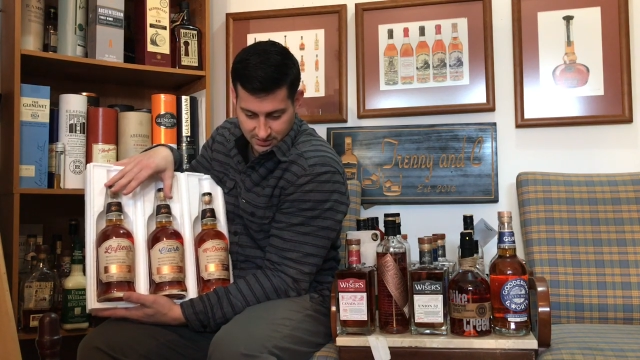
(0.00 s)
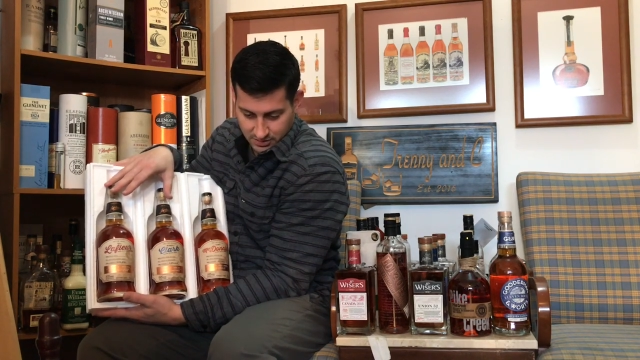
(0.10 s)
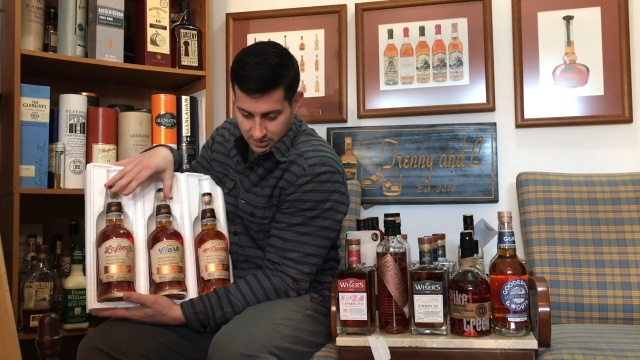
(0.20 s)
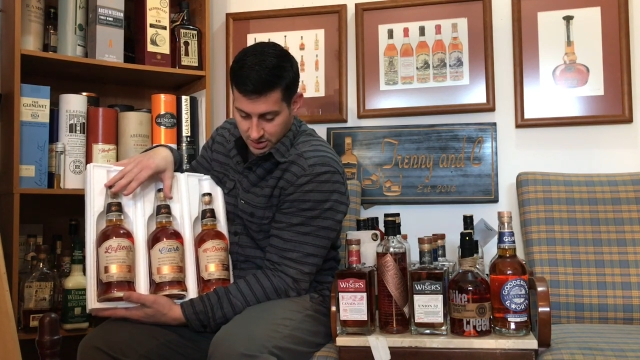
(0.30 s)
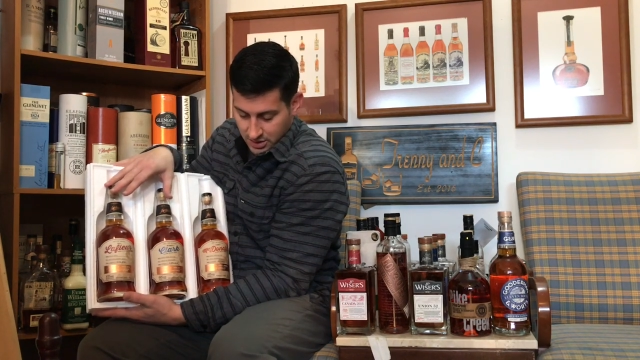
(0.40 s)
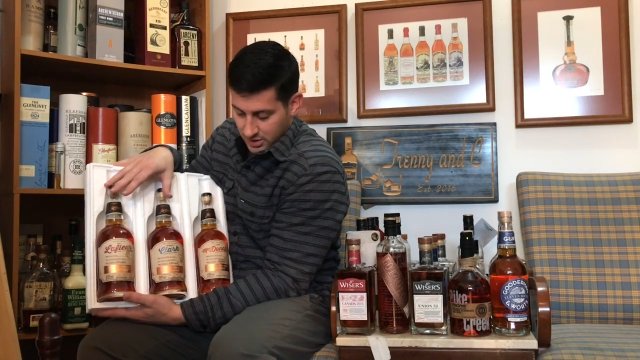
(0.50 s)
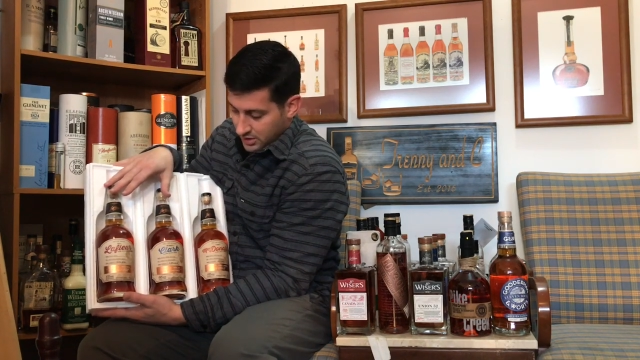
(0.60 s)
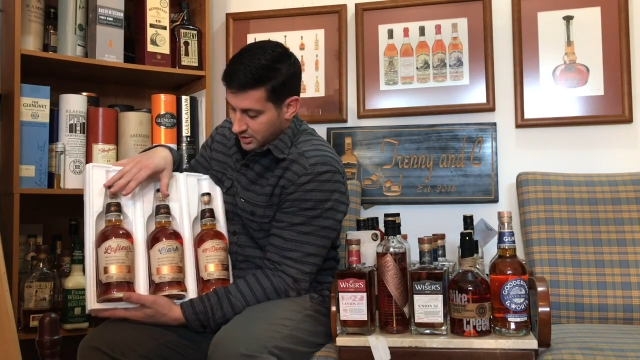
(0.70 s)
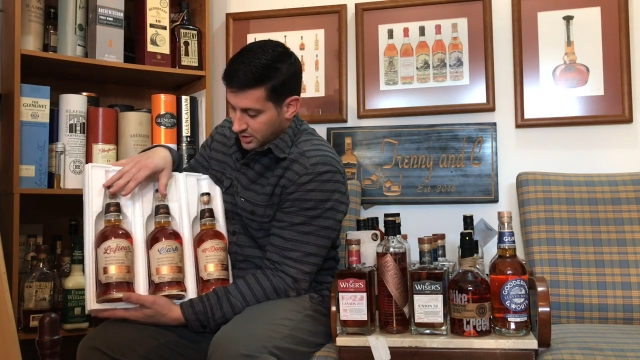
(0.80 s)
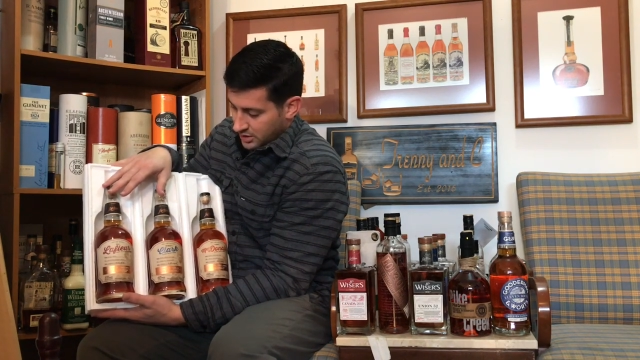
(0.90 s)
So
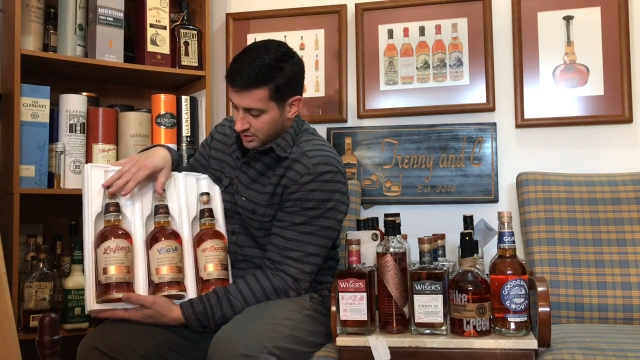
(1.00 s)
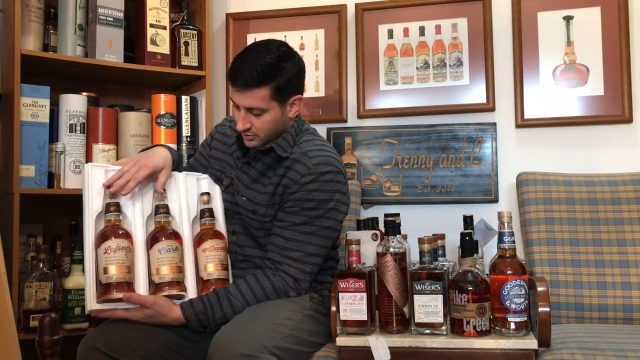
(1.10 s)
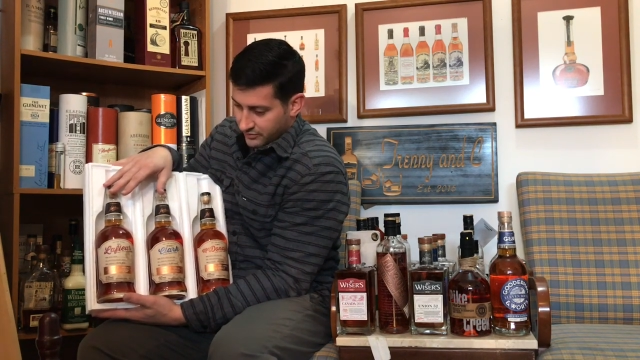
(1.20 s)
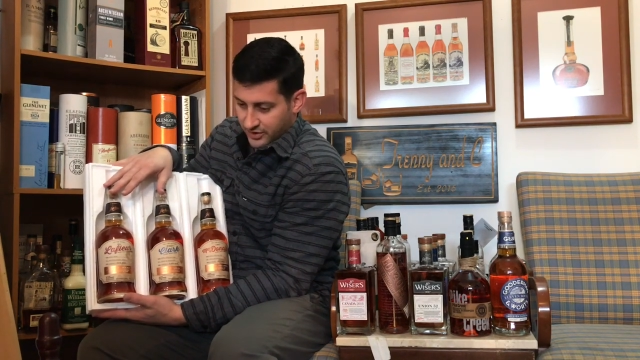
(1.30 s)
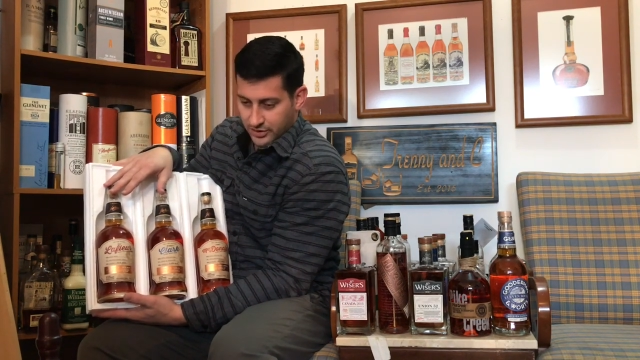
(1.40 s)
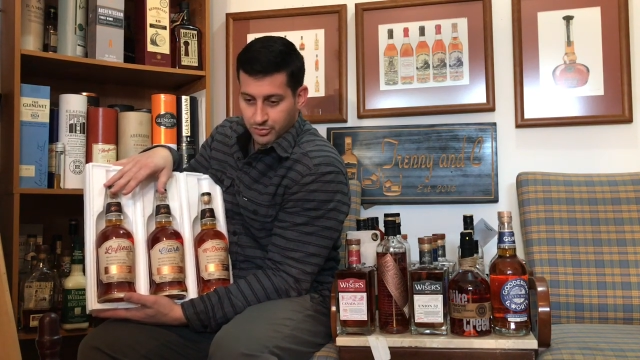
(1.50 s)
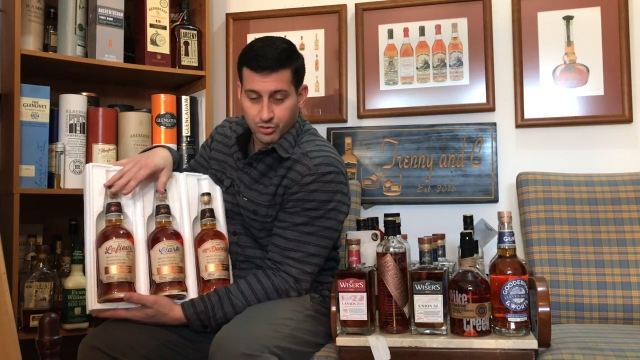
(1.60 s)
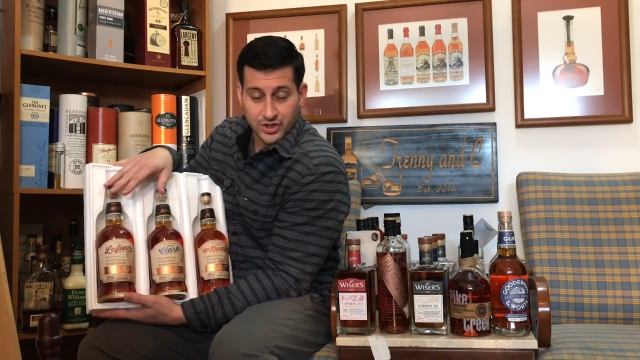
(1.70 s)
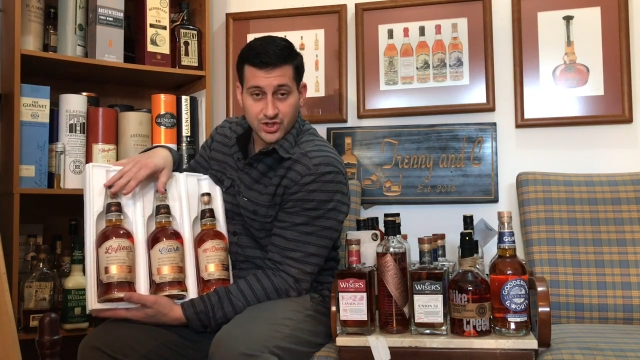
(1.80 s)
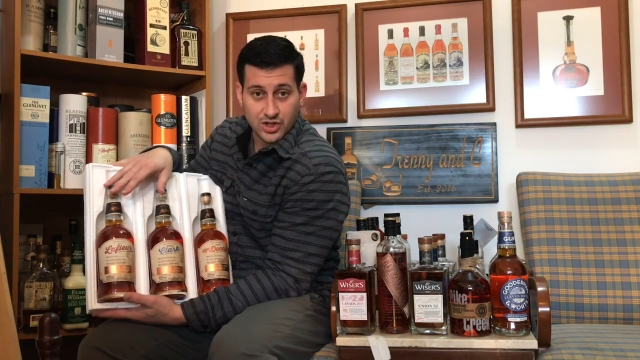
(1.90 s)
we're very
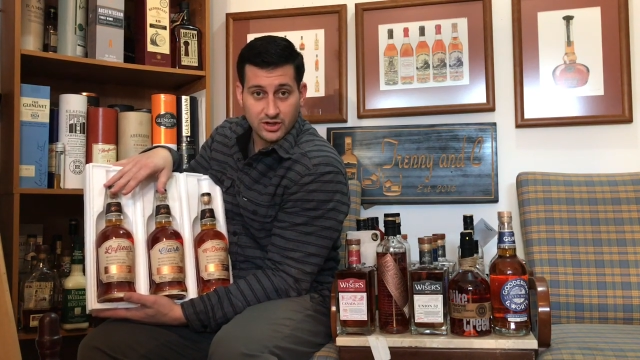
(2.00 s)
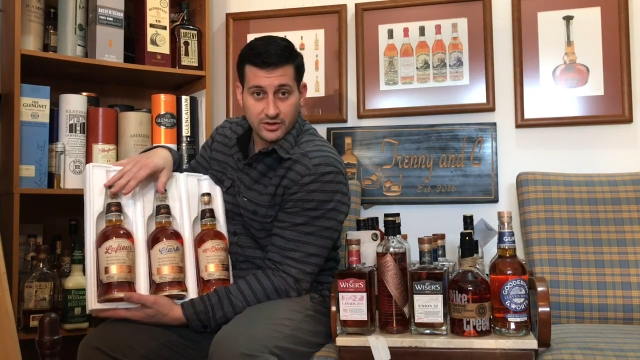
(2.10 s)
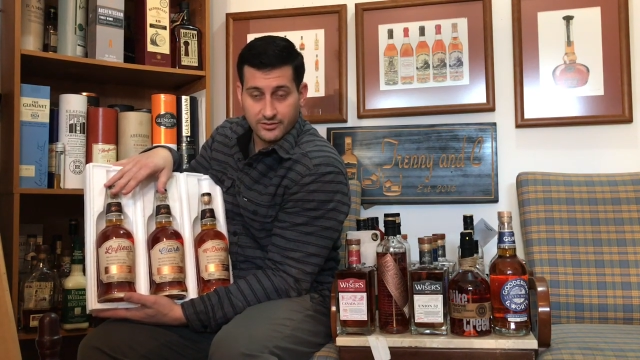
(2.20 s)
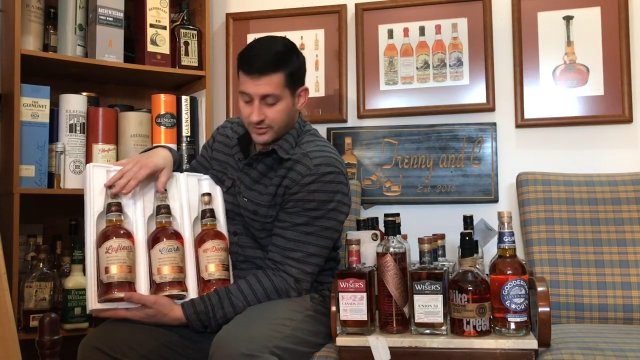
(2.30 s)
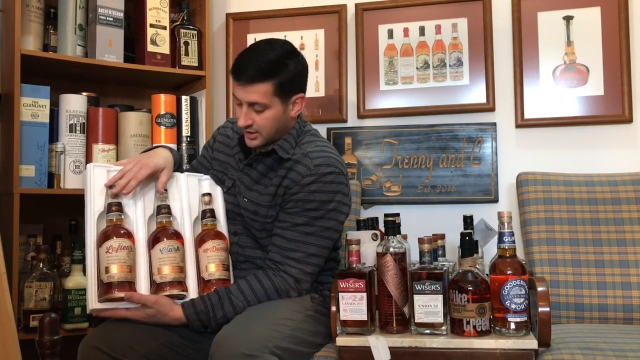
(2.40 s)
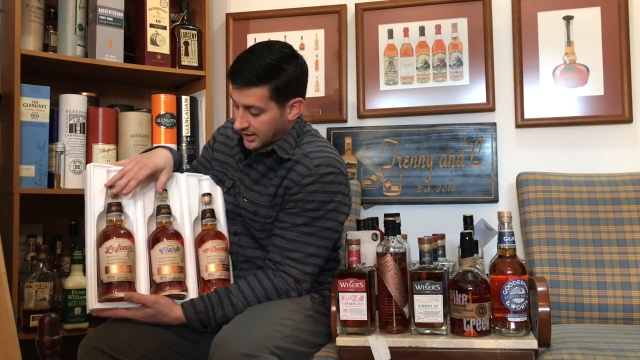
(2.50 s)
appreciative